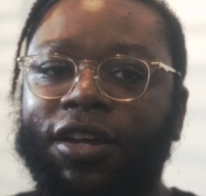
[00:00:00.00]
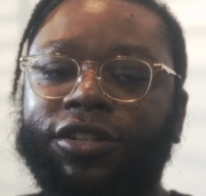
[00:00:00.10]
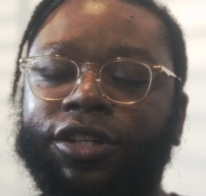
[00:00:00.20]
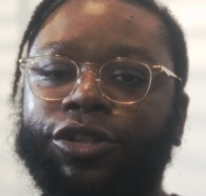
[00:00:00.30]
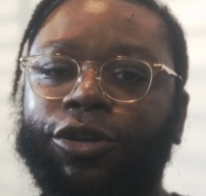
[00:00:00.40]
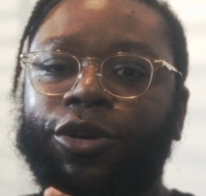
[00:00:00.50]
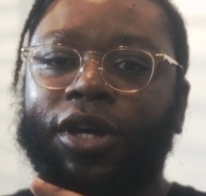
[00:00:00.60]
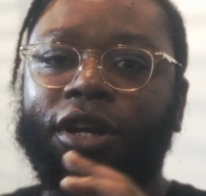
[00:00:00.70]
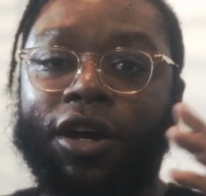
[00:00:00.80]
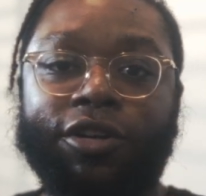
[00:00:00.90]
just so you
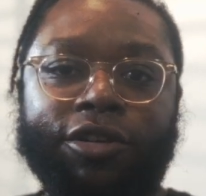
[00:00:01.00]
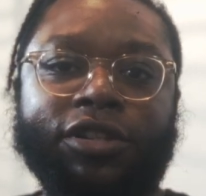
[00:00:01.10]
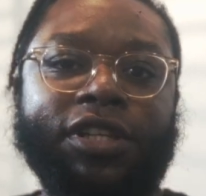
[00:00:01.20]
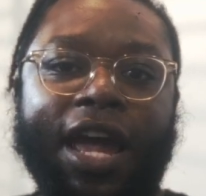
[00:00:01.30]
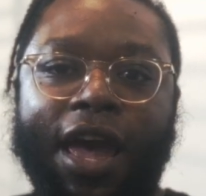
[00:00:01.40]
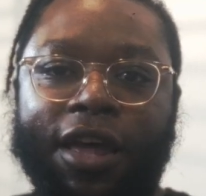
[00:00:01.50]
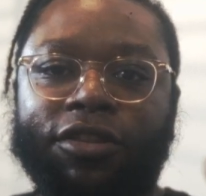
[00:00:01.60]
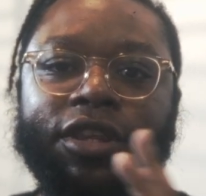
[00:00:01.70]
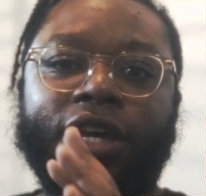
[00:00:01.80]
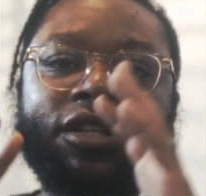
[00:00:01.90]
can understand
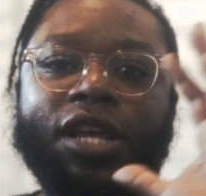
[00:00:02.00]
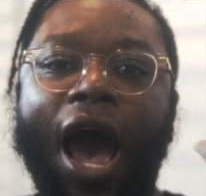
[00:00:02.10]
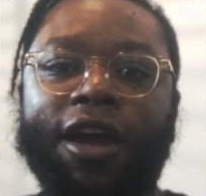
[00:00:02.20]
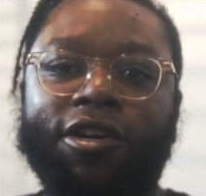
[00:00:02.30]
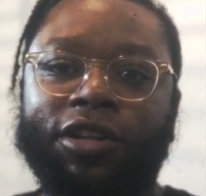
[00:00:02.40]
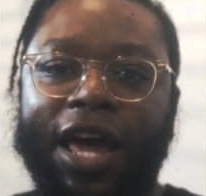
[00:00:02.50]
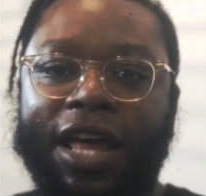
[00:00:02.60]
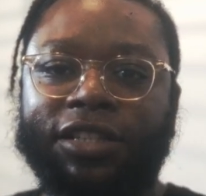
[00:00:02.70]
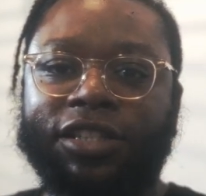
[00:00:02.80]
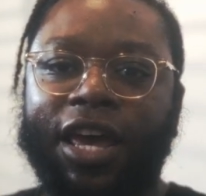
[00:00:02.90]
the entire
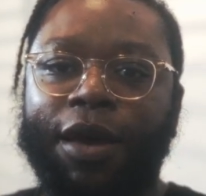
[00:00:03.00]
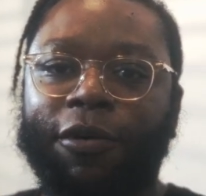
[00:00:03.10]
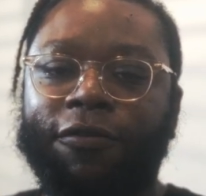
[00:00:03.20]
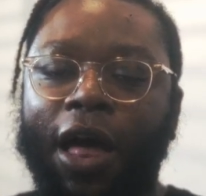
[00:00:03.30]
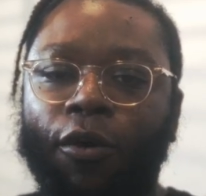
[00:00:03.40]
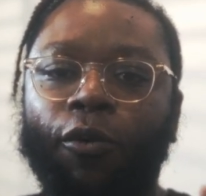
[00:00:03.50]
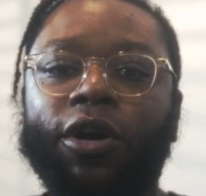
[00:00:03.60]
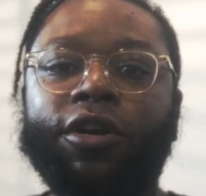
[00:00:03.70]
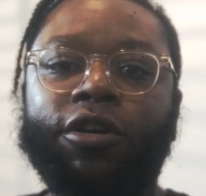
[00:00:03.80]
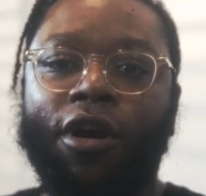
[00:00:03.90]
landscape of like what
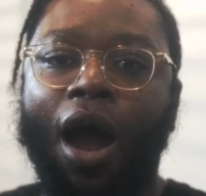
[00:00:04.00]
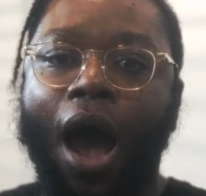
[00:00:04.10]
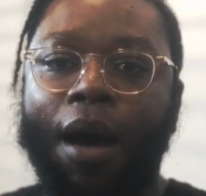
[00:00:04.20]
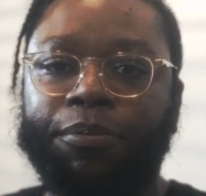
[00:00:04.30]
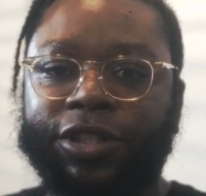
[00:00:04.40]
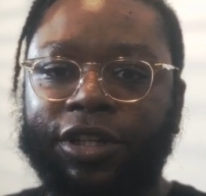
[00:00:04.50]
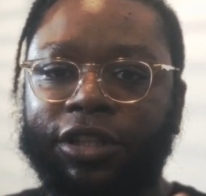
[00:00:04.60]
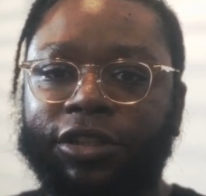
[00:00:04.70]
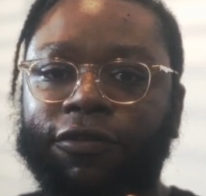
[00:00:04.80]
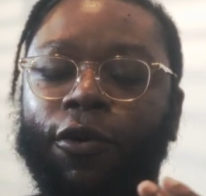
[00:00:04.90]
are your
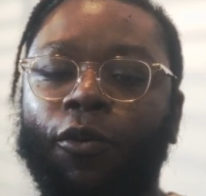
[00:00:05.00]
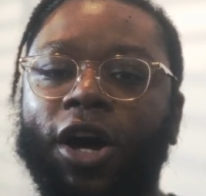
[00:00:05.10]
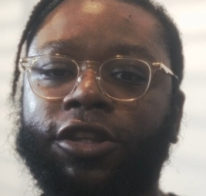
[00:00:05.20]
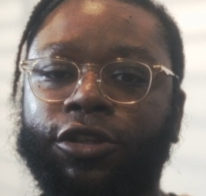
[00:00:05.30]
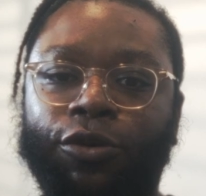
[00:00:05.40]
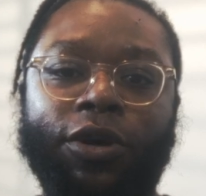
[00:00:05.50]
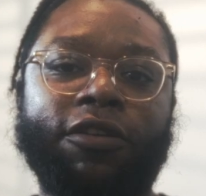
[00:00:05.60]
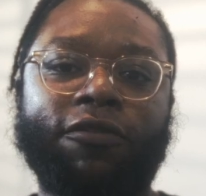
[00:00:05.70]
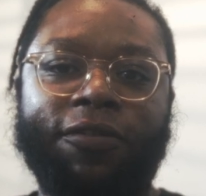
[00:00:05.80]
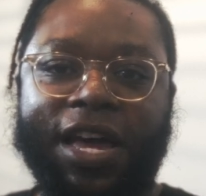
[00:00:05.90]
options for what to
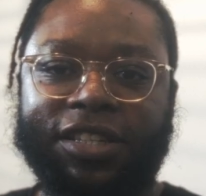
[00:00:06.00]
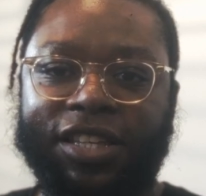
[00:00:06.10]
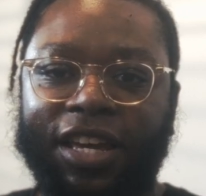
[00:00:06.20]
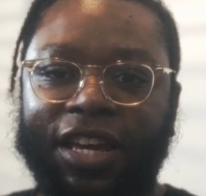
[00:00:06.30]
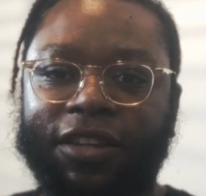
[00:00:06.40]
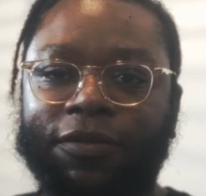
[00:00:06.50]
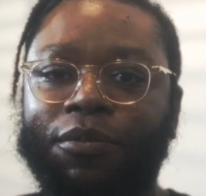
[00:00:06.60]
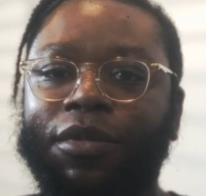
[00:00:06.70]
invest in